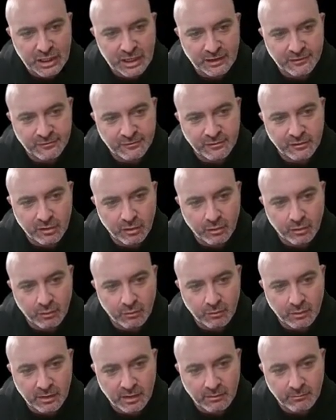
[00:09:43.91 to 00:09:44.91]
And so
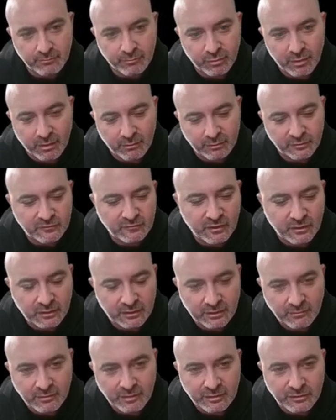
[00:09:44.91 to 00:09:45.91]
what I'm probably telling
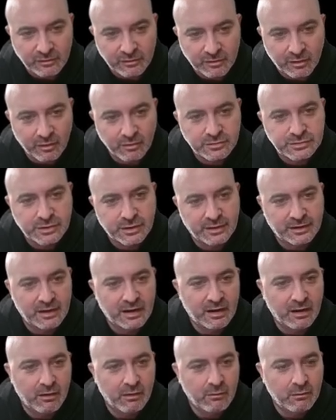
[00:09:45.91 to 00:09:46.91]
him as his coach right
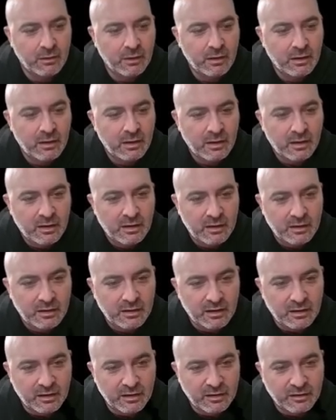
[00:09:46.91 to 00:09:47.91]
now
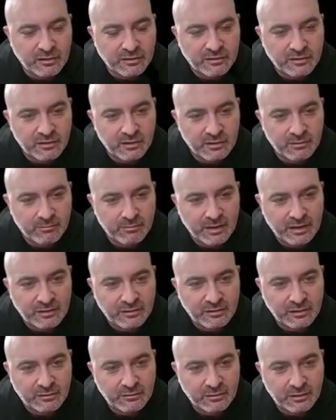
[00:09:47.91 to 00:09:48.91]
is to
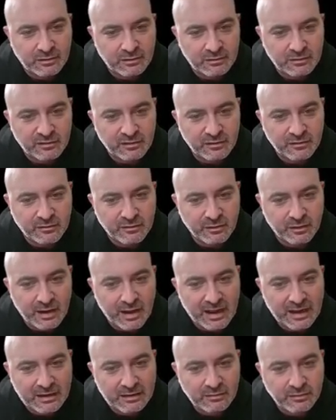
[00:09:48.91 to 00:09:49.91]
basically, since they're
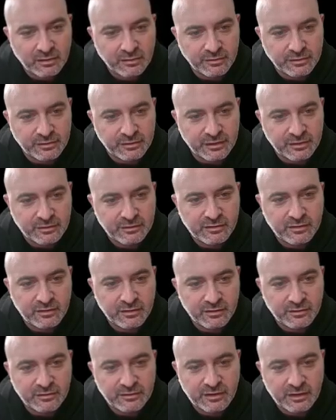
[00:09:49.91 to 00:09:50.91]
at close
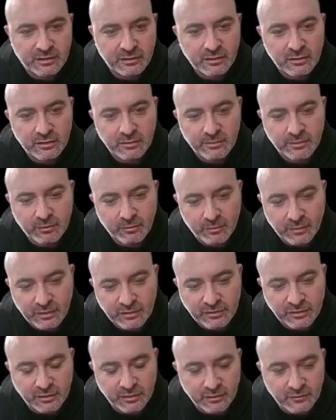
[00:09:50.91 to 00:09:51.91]
distance, get a little bit
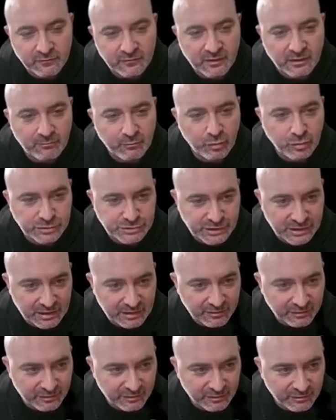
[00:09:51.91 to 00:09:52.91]
riskier, take more
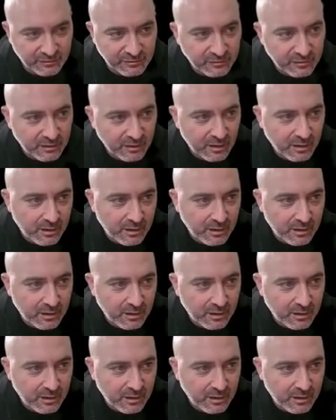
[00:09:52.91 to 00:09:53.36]
chances,